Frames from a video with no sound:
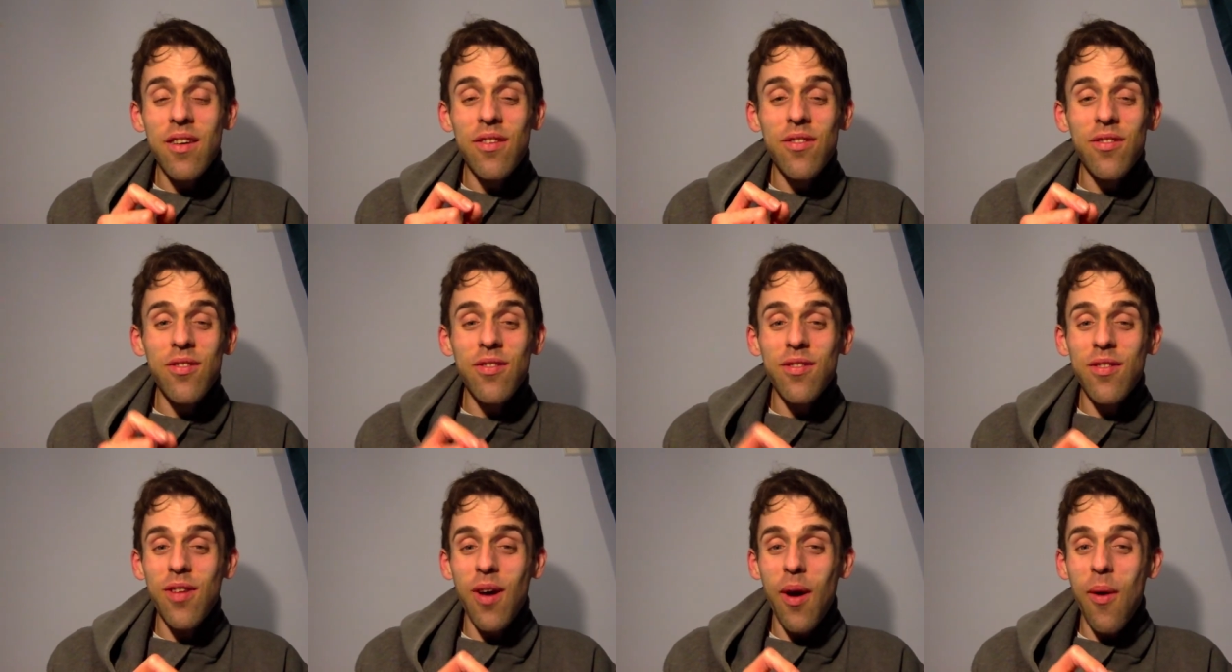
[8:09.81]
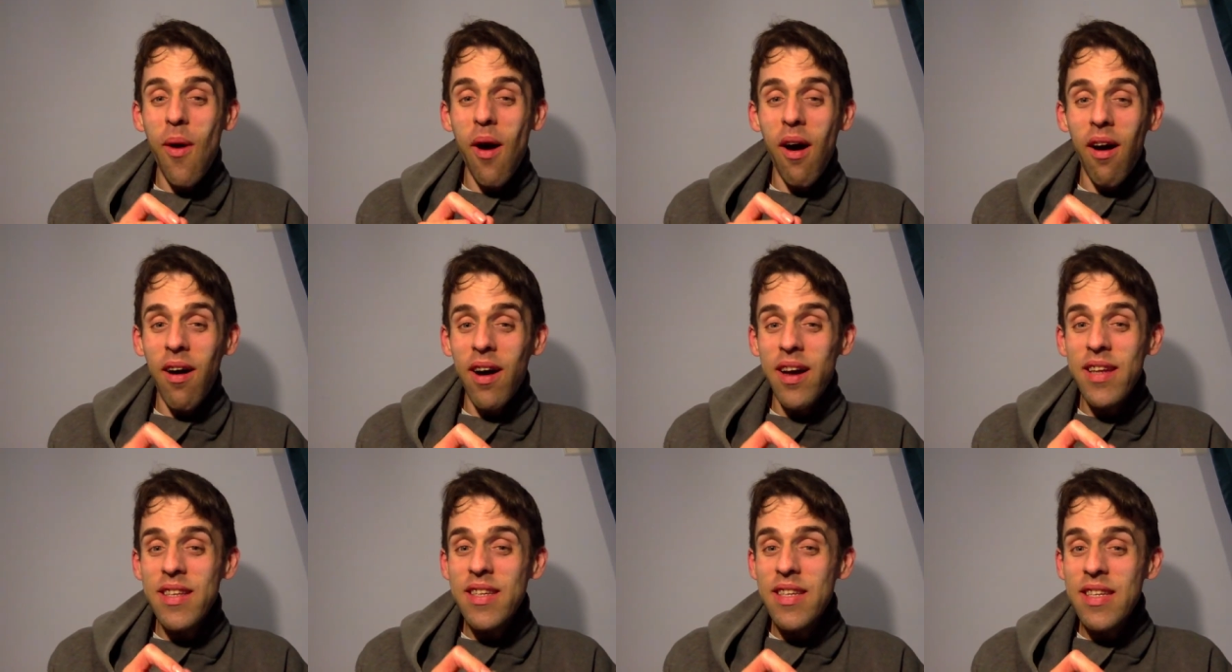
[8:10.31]
So
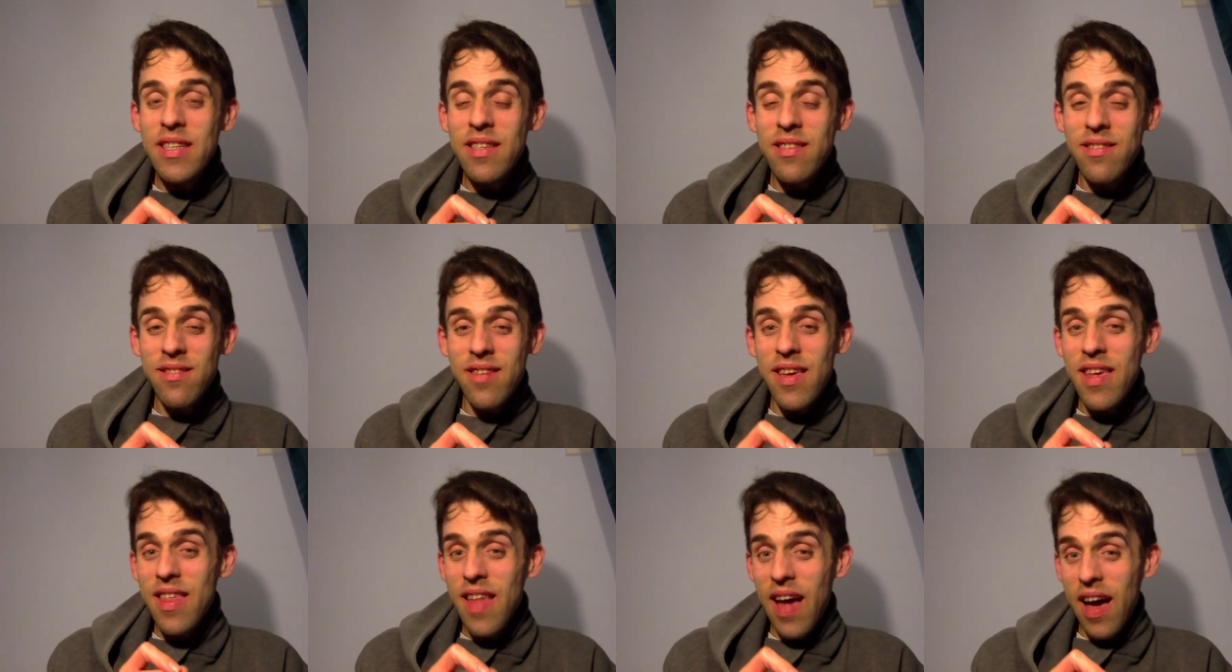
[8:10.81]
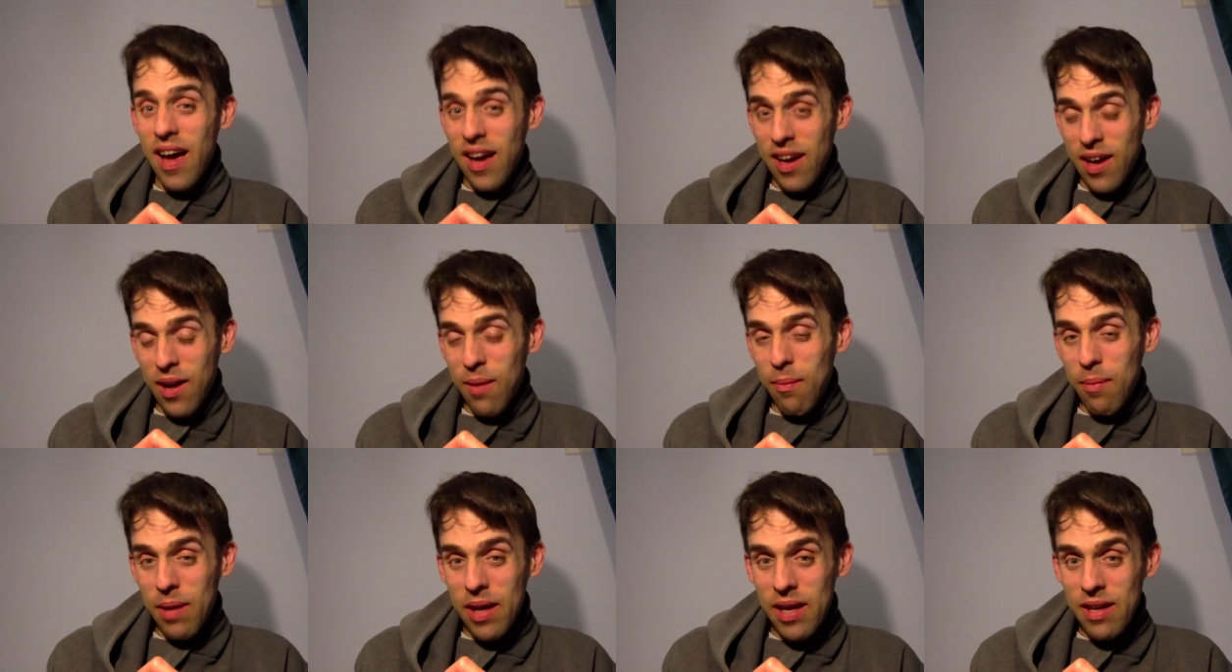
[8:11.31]
I didn't see that
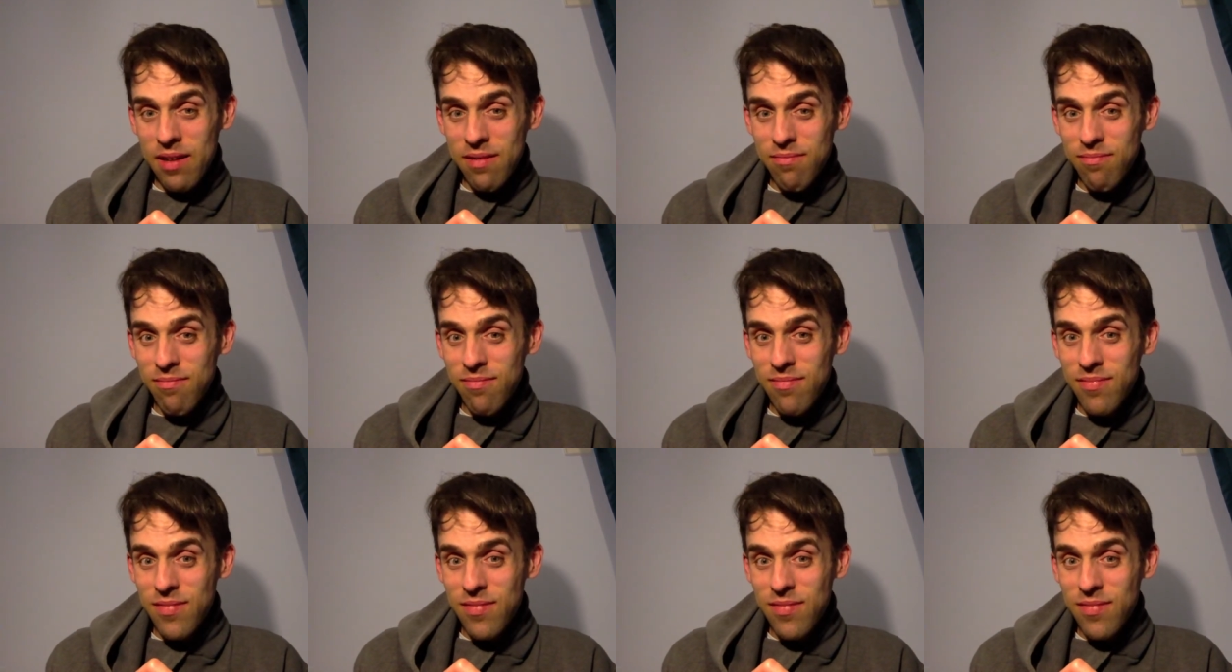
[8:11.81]
coming.